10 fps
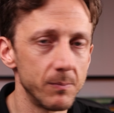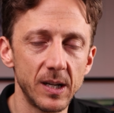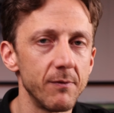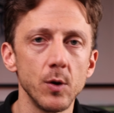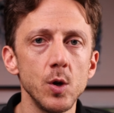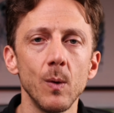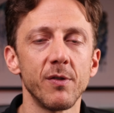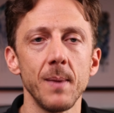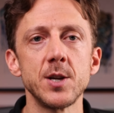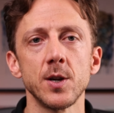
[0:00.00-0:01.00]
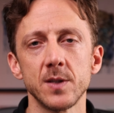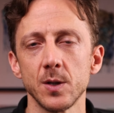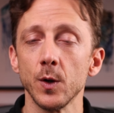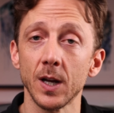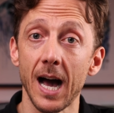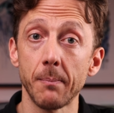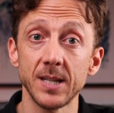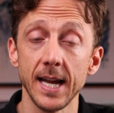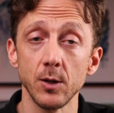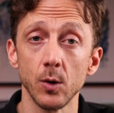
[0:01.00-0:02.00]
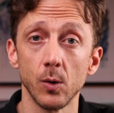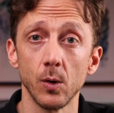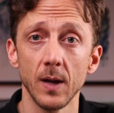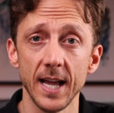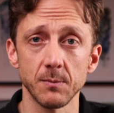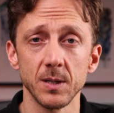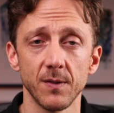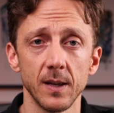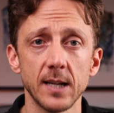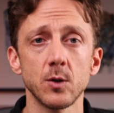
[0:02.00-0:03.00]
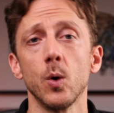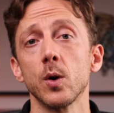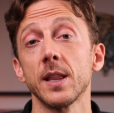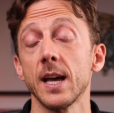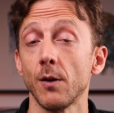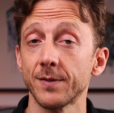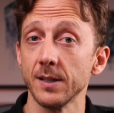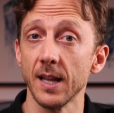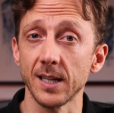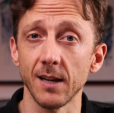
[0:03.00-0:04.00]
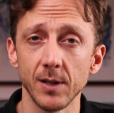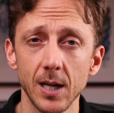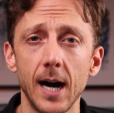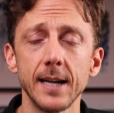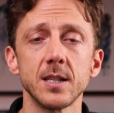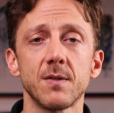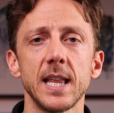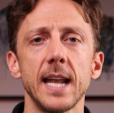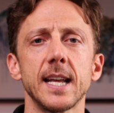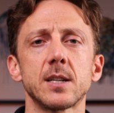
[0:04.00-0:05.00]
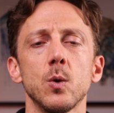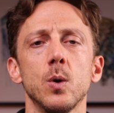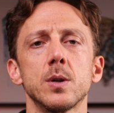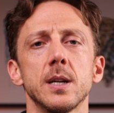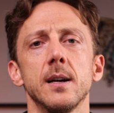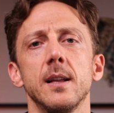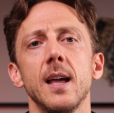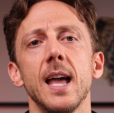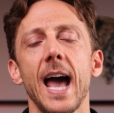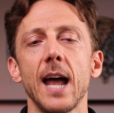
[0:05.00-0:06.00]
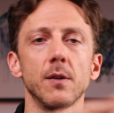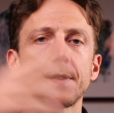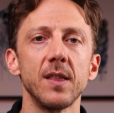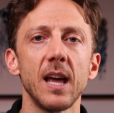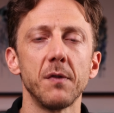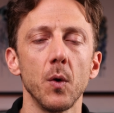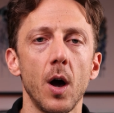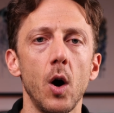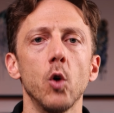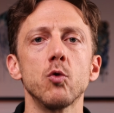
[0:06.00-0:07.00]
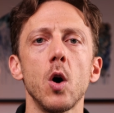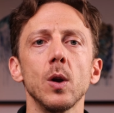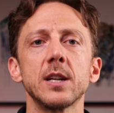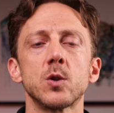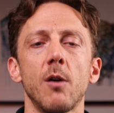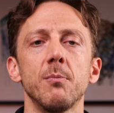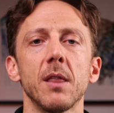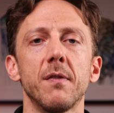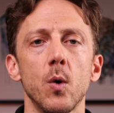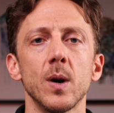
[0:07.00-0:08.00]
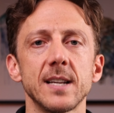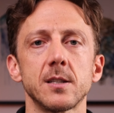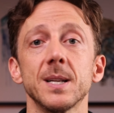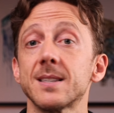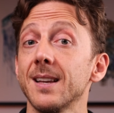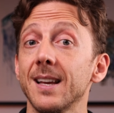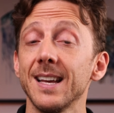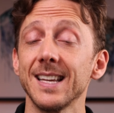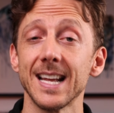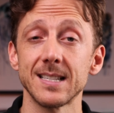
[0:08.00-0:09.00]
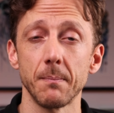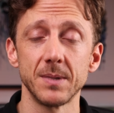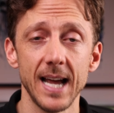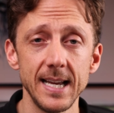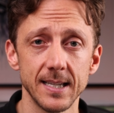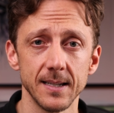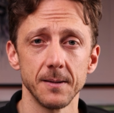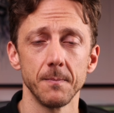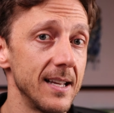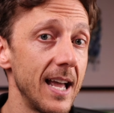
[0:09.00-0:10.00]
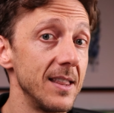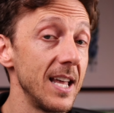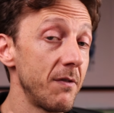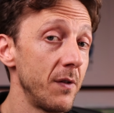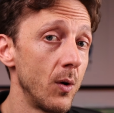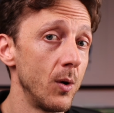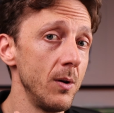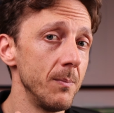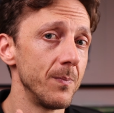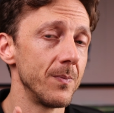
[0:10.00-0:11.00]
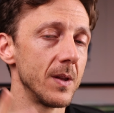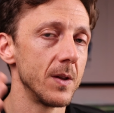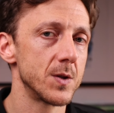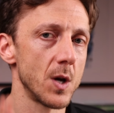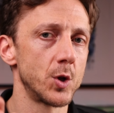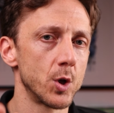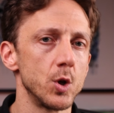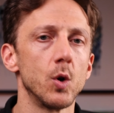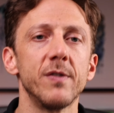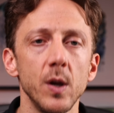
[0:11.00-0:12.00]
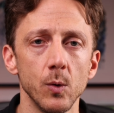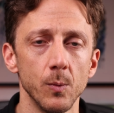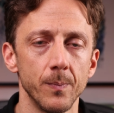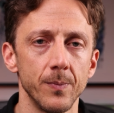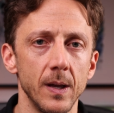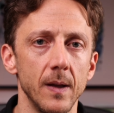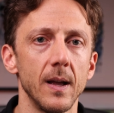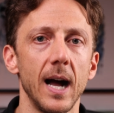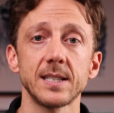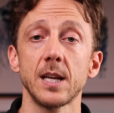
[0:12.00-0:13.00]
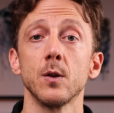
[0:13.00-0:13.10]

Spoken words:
give you new information so you can update your estimates for the next quarter. They often then give guidance for that next quarter, and often therefore the whole rolling 12-month forward estimates gets updated. And therefore, so should your view. Asking